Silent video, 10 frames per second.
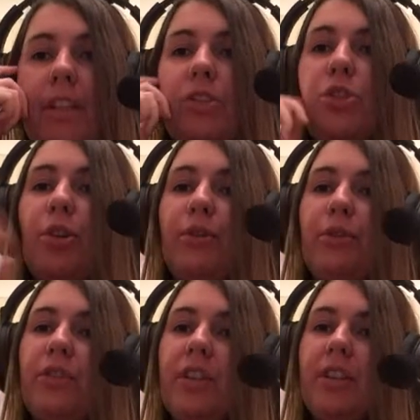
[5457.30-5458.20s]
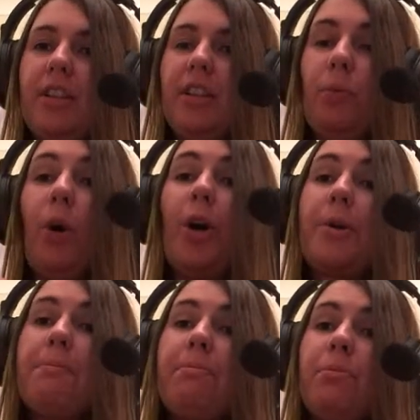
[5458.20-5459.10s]
And sort of what
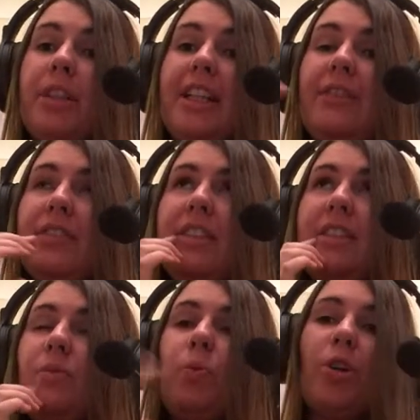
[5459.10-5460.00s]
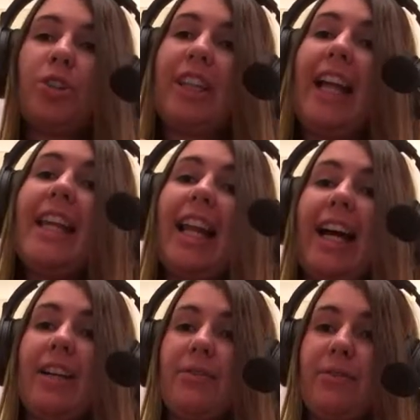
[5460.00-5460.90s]
just any
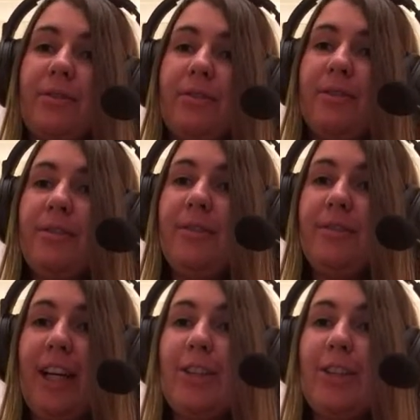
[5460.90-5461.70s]
life, like